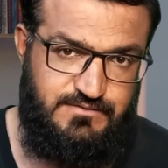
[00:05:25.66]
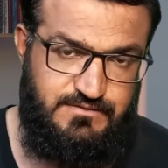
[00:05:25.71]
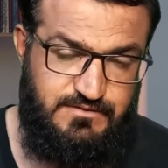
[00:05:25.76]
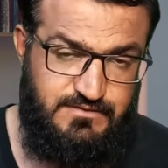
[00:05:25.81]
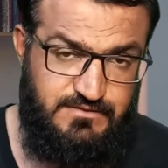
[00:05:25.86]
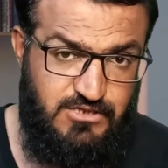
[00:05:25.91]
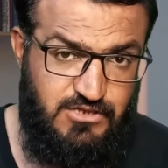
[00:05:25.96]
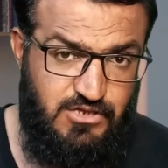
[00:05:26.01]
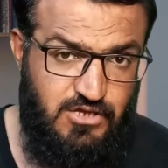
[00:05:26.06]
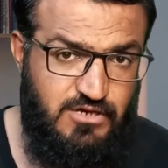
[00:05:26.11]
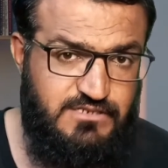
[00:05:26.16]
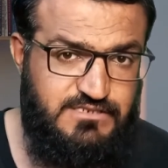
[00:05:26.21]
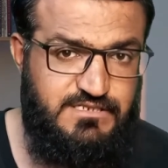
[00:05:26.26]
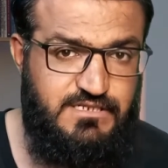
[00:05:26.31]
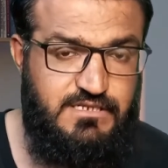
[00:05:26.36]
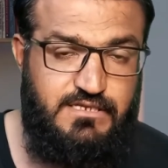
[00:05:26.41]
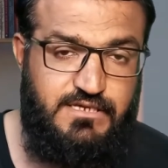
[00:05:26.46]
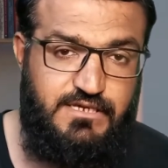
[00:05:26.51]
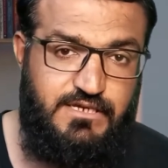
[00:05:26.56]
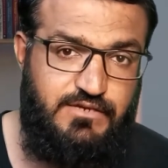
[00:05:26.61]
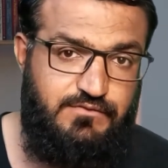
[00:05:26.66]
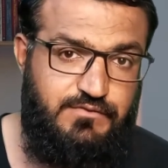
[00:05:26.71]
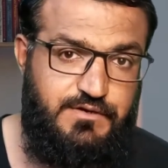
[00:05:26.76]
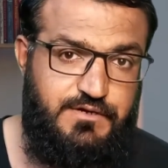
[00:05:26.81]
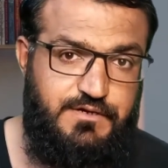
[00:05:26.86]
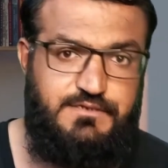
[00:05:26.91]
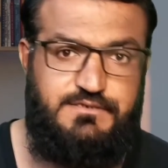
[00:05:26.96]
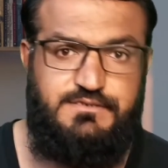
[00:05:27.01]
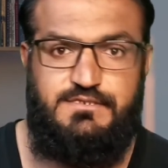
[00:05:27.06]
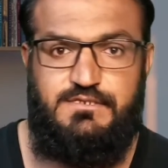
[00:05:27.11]
the long tail
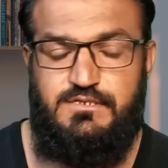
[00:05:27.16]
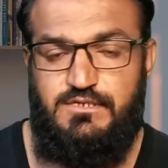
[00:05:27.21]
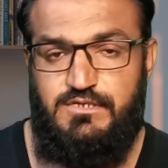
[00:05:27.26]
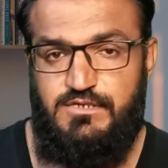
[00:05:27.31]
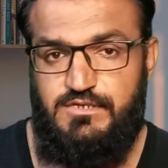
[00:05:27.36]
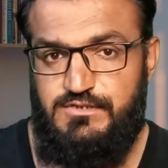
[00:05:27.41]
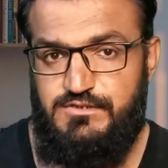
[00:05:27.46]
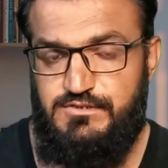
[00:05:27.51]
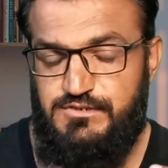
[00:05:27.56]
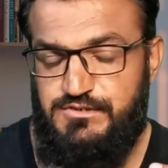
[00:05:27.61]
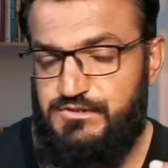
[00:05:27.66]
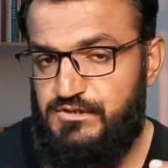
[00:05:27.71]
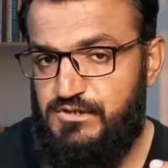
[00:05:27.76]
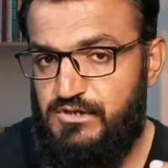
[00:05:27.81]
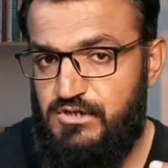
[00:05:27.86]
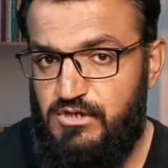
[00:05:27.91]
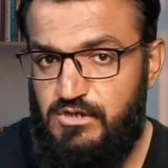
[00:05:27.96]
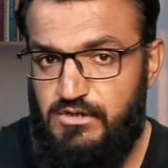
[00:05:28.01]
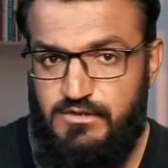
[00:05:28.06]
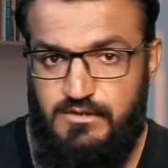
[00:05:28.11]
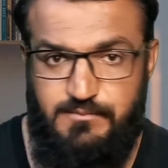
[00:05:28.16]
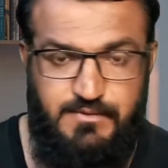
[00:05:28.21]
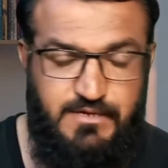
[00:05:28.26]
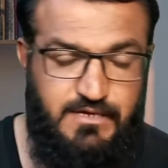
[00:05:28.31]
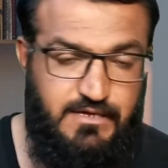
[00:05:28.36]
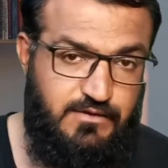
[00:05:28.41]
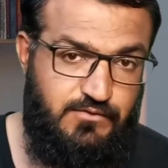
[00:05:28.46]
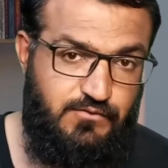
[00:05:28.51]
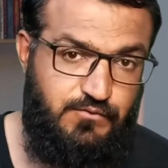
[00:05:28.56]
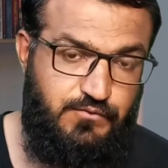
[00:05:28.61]
keyword is gonna be
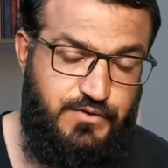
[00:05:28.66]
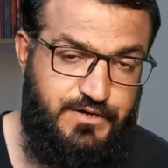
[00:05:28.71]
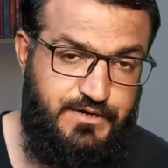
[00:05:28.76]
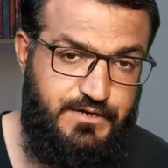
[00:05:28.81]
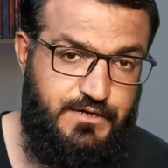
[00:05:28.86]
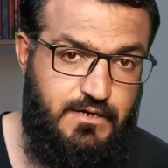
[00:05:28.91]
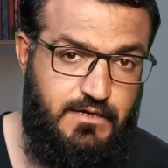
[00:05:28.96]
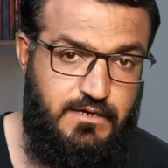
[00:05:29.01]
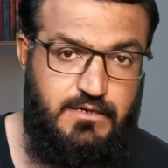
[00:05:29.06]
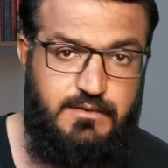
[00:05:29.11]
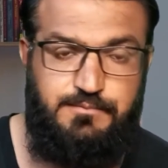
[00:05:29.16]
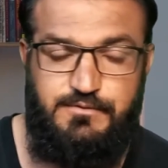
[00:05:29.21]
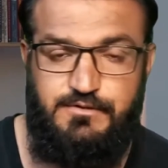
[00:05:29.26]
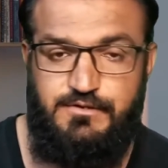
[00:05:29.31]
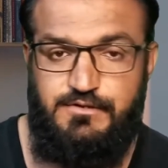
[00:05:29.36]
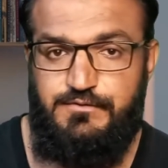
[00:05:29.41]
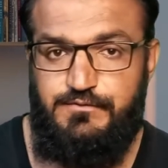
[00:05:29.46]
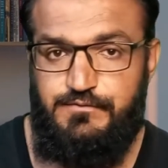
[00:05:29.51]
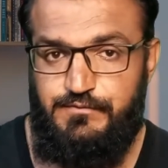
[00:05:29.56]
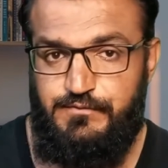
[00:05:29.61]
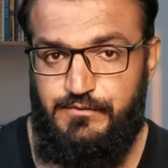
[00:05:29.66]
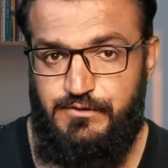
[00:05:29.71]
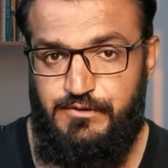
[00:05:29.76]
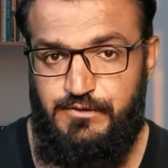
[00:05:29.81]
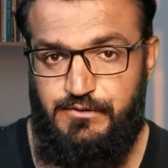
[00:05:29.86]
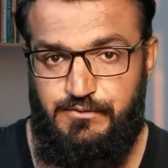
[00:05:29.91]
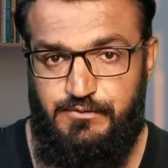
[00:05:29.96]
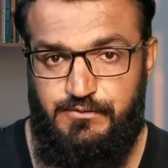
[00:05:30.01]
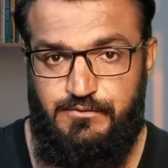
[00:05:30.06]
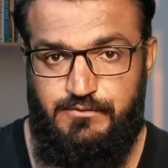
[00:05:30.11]
very helpful for
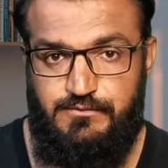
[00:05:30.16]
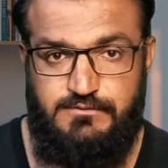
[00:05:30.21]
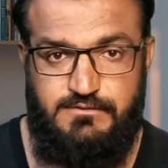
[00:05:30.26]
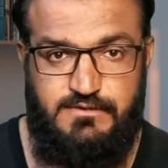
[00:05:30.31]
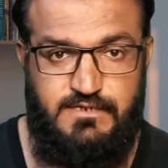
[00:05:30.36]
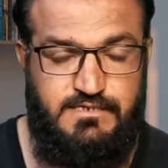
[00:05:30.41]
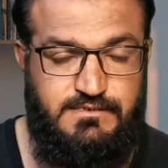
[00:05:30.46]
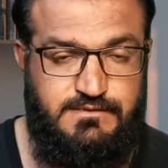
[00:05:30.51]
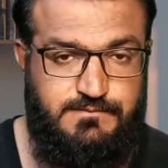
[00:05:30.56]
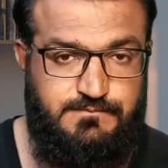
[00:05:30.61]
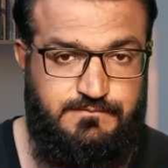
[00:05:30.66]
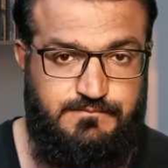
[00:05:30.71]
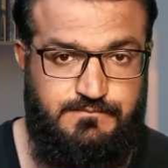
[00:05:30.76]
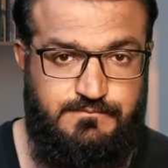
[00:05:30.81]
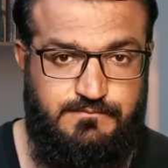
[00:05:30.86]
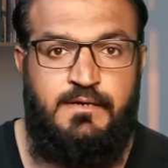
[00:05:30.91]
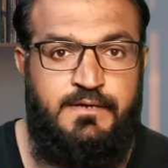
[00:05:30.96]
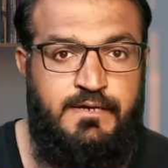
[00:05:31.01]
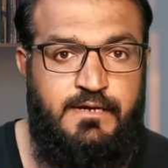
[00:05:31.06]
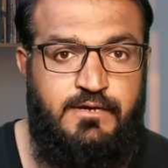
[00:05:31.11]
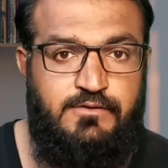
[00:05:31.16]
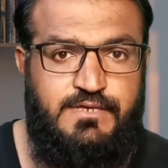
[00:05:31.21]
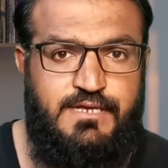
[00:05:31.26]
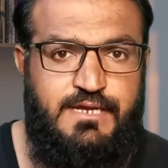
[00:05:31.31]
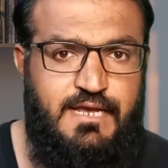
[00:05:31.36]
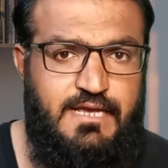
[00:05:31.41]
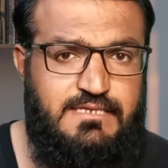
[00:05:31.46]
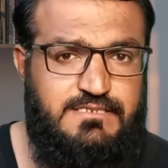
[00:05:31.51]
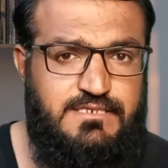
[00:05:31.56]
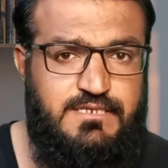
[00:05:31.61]
you, right? Now, the
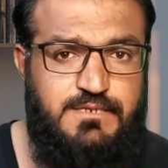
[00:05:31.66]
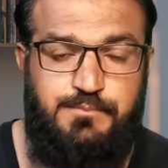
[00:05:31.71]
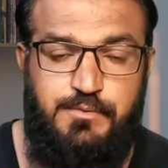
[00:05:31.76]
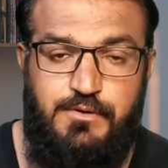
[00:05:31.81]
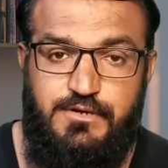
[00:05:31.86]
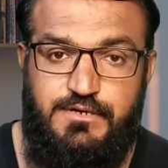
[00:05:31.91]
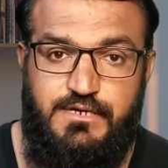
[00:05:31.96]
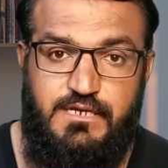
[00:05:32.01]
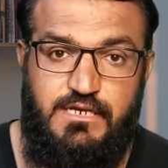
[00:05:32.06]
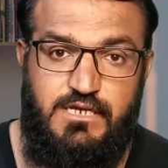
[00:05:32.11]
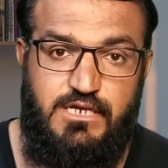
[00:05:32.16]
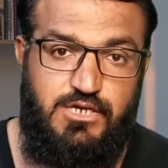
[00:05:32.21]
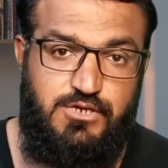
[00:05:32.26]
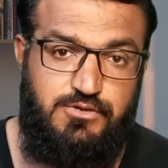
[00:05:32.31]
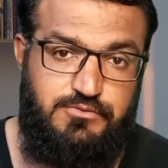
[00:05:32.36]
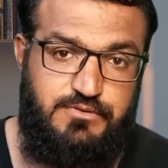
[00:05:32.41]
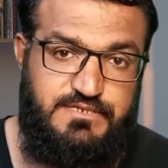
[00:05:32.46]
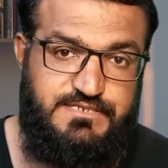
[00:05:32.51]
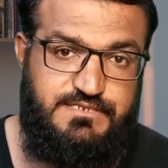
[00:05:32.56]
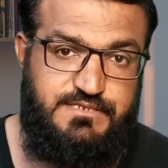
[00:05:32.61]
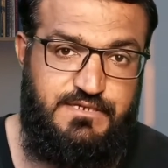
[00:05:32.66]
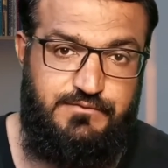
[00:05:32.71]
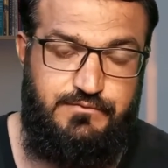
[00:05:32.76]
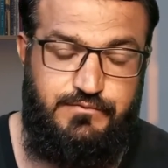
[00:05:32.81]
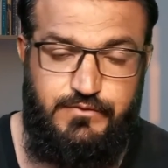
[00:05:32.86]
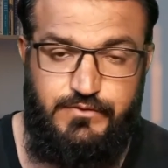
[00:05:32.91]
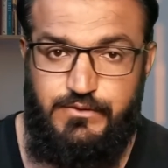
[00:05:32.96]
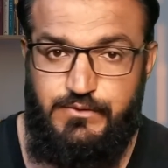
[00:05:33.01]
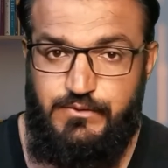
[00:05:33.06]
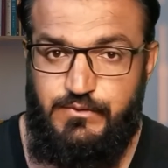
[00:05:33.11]
next important question
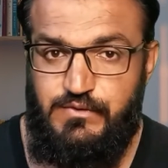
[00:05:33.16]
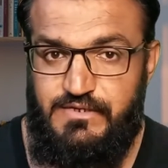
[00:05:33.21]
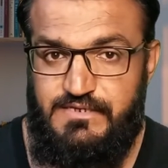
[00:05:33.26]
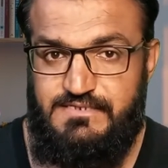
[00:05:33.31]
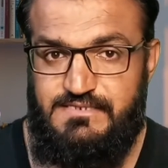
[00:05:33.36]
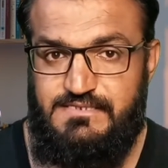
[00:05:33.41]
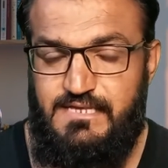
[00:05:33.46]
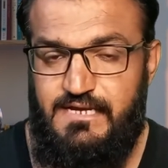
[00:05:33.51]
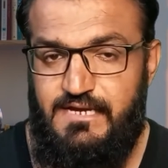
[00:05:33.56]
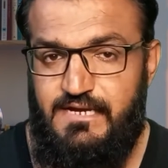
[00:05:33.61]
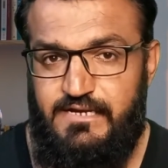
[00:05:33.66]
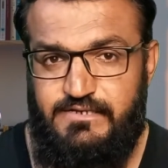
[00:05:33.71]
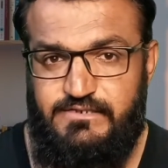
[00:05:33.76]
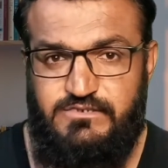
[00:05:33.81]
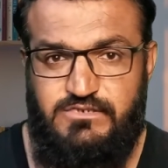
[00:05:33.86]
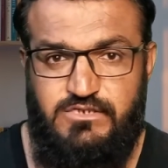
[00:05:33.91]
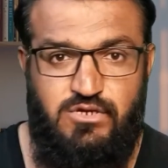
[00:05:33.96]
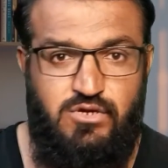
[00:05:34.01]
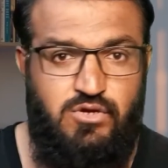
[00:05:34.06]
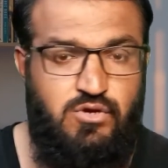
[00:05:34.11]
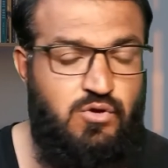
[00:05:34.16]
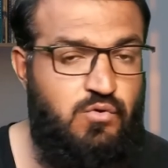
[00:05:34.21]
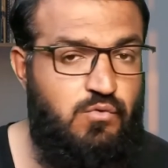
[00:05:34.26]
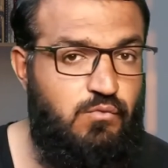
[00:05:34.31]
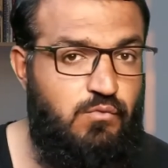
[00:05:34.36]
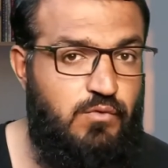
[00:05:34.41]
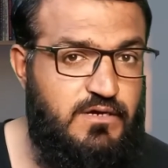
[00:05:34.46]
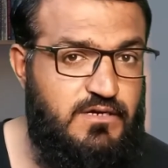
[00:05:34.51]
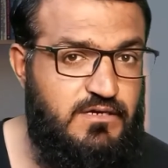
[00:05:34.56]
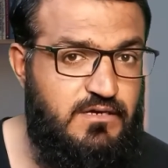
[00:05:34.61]
for you is that
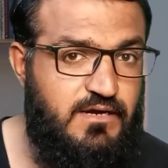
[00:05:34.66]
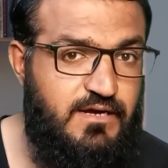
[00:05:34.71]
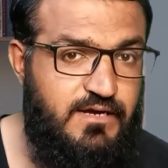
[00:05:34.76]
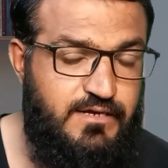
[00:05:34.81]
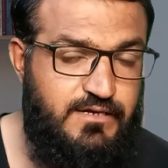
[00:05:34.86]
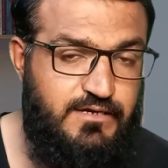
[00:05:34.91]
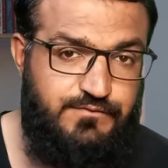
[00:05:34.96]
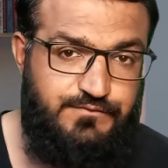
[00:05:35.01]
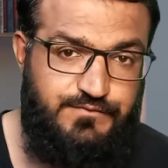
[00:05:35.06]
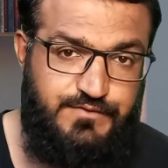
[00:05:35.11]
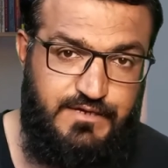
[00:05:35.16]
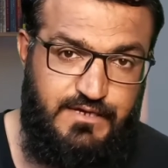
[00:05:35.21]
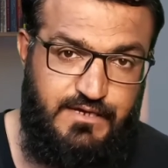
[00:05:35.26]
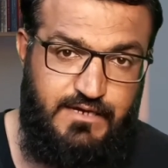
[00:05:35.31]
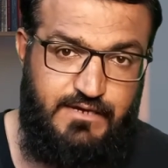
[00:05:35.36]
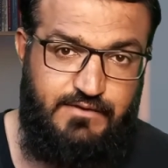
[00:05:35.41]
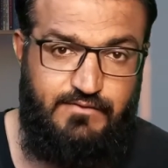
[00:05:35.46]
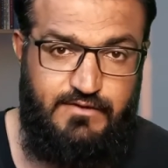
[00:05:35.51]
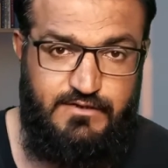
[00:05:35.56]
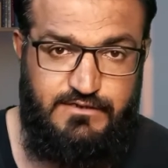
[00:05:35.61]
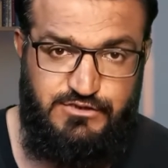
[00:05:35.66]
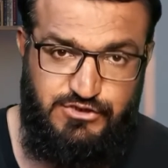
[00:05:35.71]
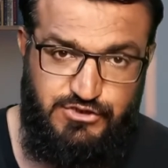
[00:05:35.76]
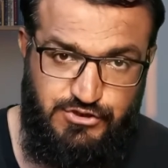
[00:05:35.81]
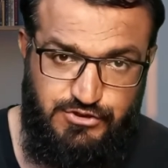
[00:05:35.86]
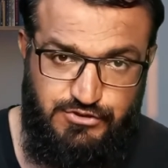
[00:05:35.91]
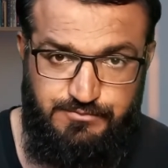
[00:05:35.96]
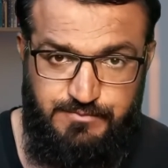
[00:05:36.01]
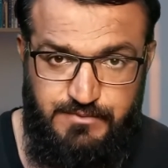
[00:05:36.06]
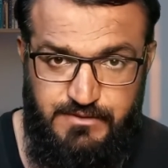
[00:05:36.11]
what kind of the keywords
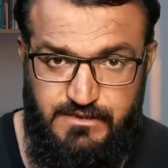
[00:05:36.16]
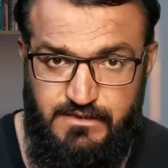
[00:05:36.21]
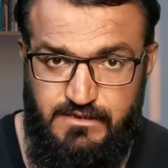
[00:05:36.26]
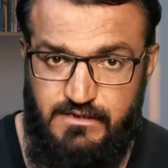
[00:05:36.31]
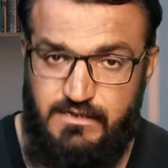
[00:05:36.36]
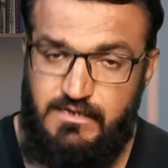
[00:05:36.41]
should be,